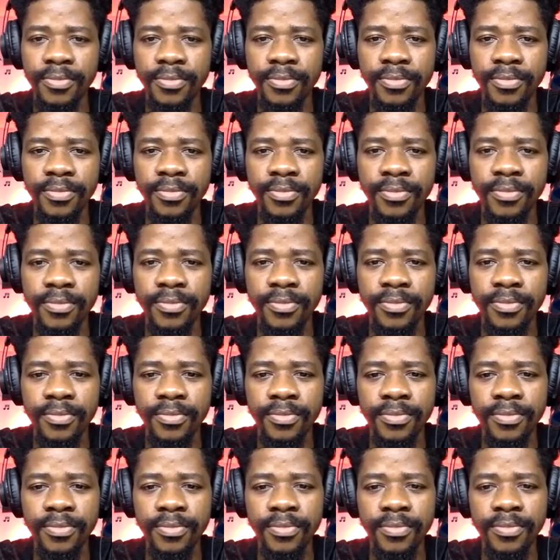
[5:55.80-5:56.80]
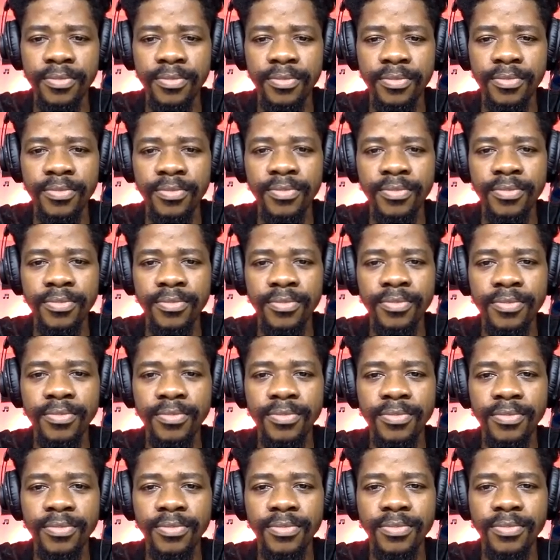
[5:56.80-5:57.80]

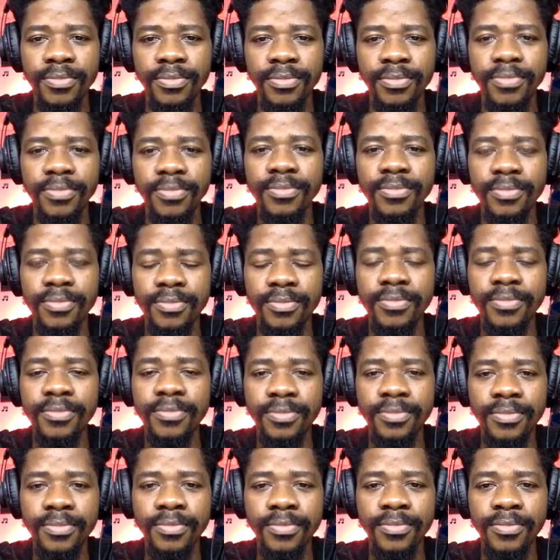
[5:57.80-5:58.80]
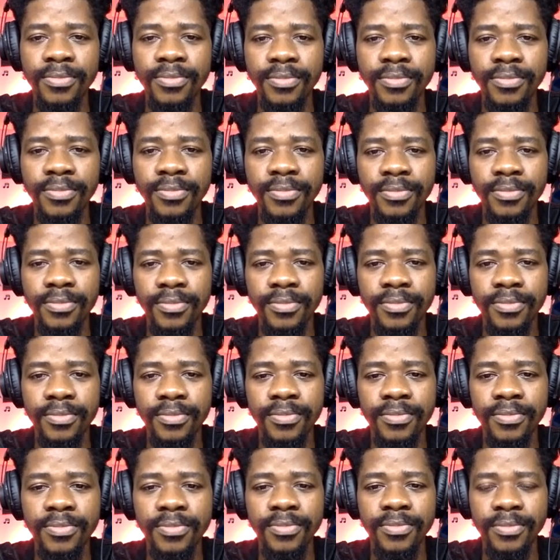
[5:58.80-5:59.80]

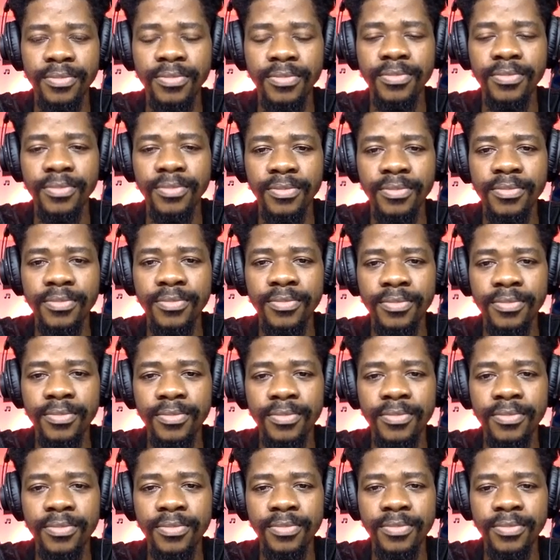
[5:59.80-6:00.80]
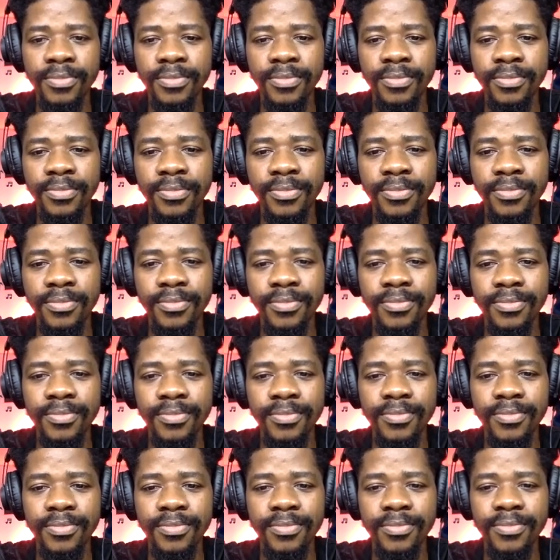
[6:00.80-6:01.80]

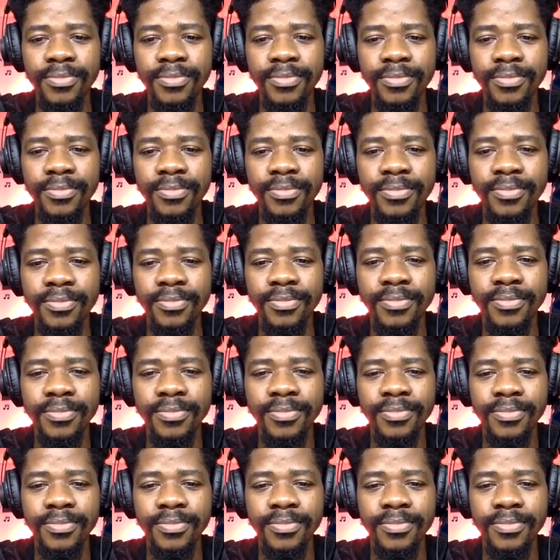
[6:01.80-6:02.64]
No words are spoken by the person on screen.